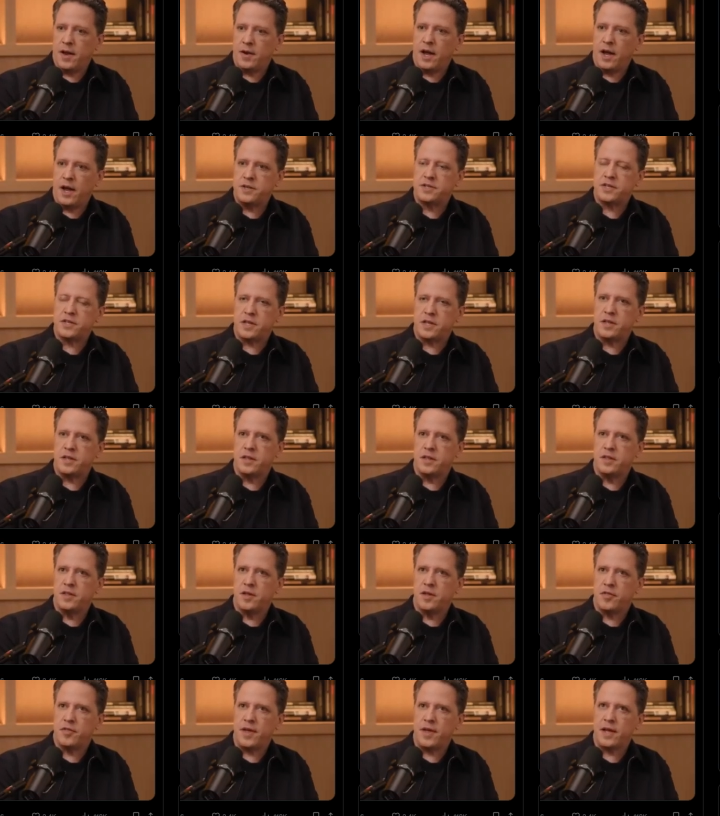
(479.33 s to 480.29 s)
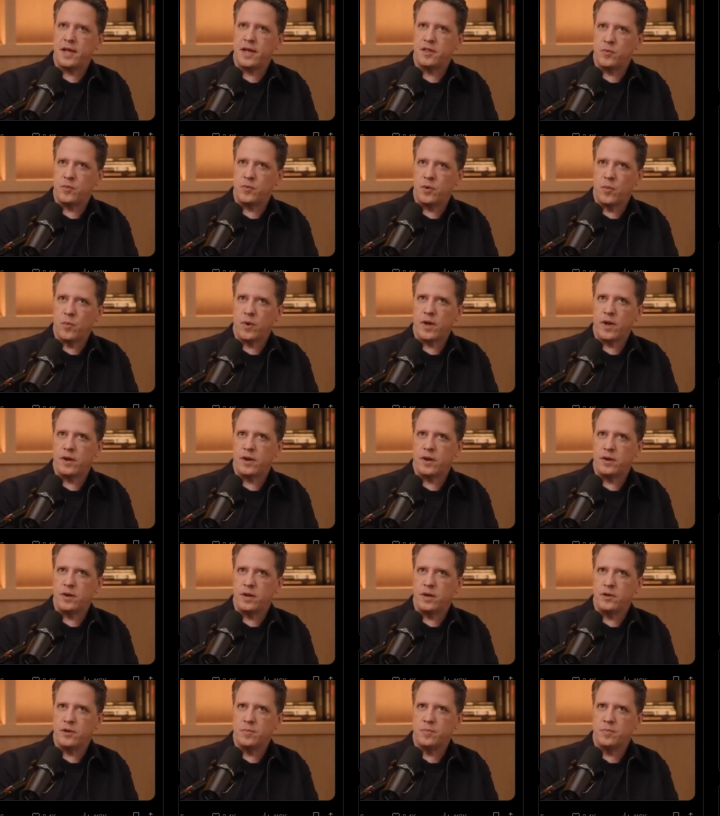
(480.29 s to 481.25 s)
I'd say that the thing that we
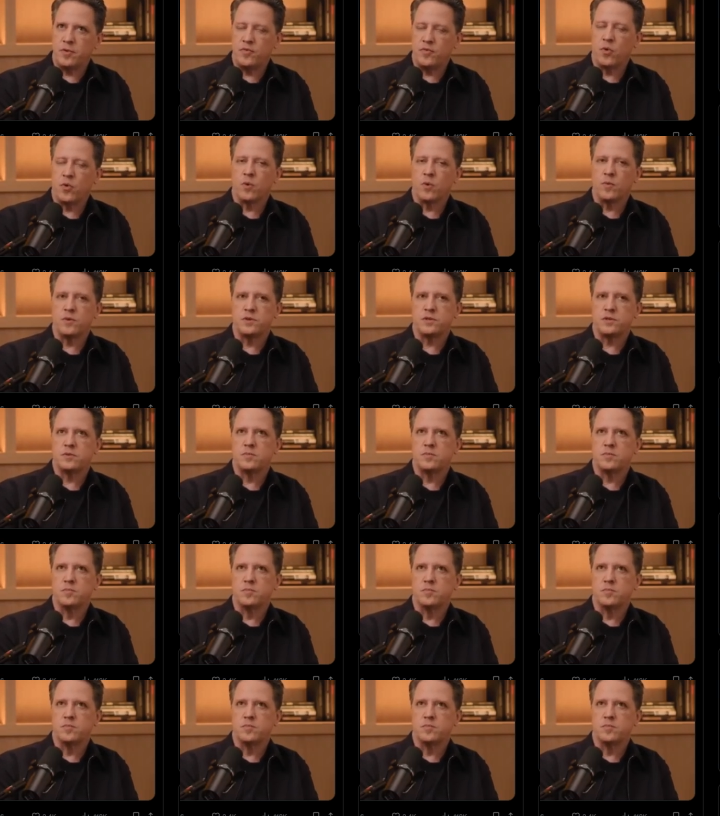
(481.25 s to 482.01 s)
ran into before was